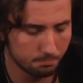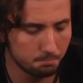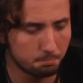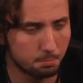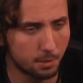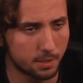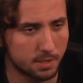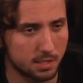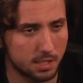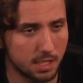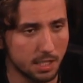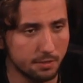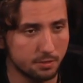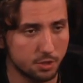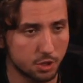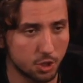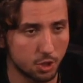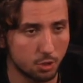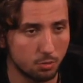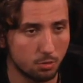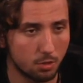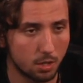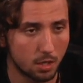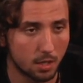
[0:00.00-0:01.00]
perceives
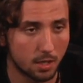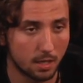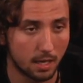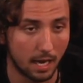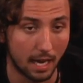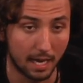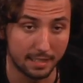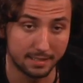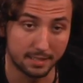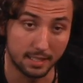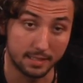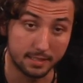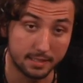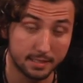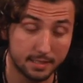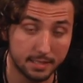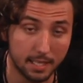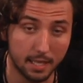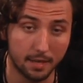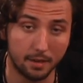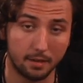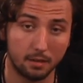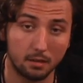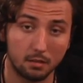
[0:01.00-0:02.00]
you. As I
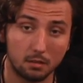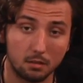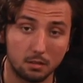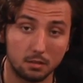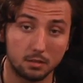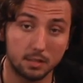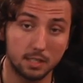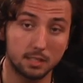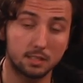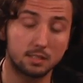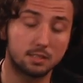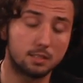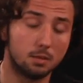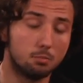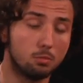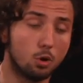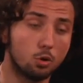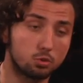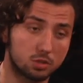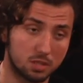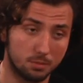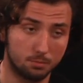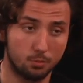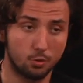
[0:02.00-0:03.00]
said, this is the
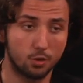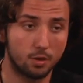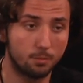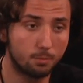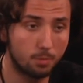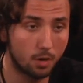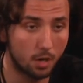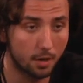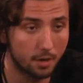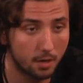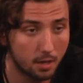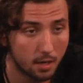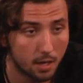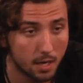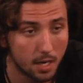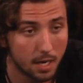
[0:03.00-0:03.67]
most important part.